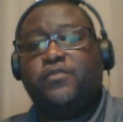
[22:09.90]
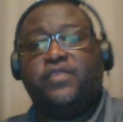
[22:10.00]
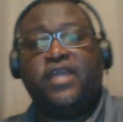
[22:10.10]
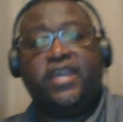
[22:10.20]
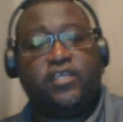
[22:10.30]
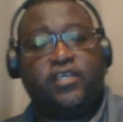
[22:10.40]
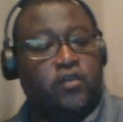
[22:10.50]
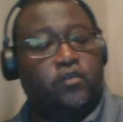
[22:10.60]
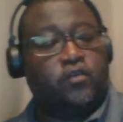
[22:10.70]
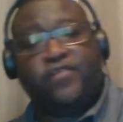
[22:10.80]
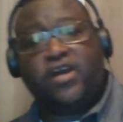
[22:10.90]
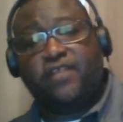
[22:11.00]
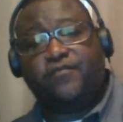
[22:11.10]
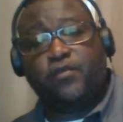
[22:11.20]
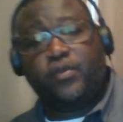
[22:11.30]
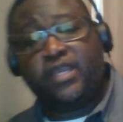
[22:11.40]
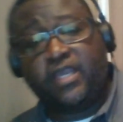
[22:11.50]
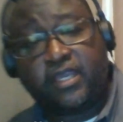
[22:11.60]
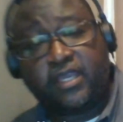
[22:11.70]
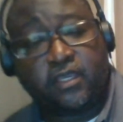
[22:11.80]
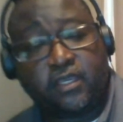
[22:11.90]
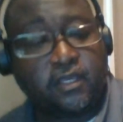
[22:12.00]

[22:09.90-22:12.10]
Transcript: Thank you, LaVonna, for being